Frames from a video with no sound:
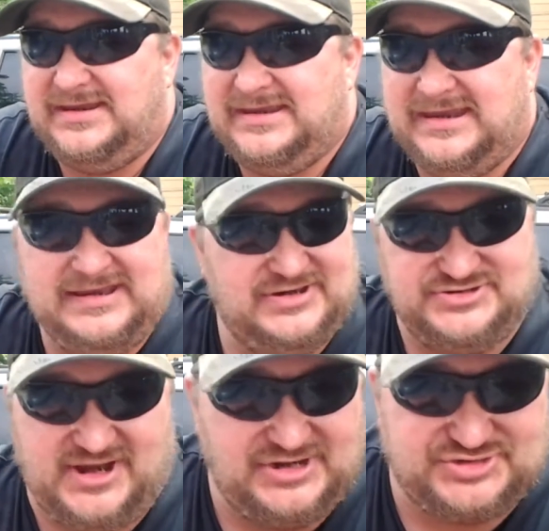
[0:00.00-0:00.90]
It is
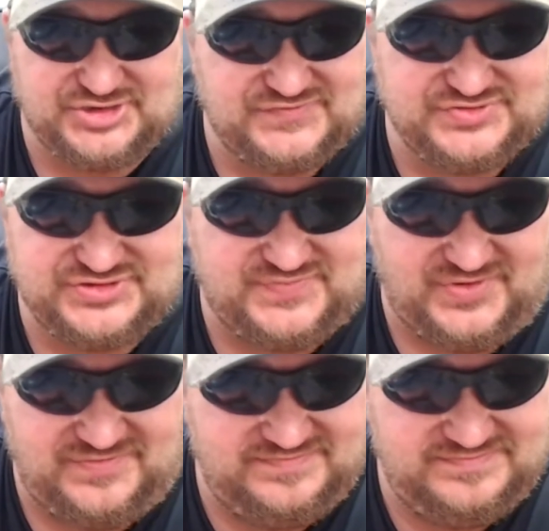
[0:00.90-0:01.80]
non-serviceable.
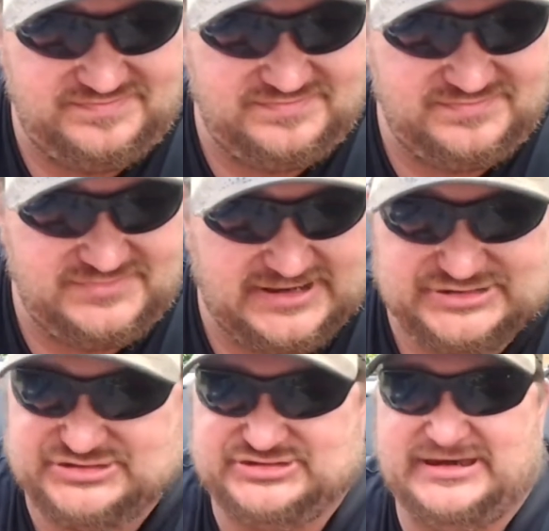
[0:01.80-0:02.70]
It's
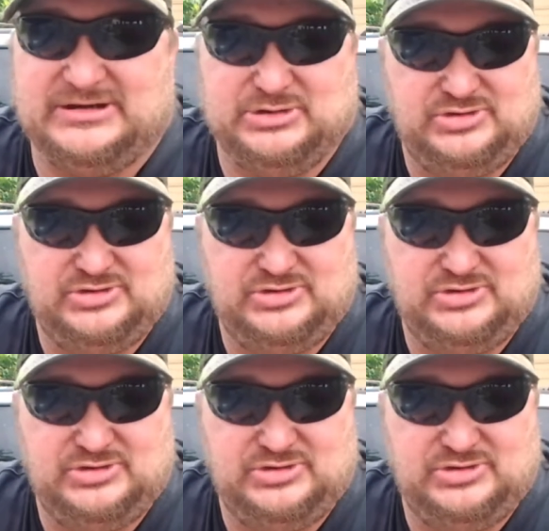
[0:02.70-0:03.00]
sealed.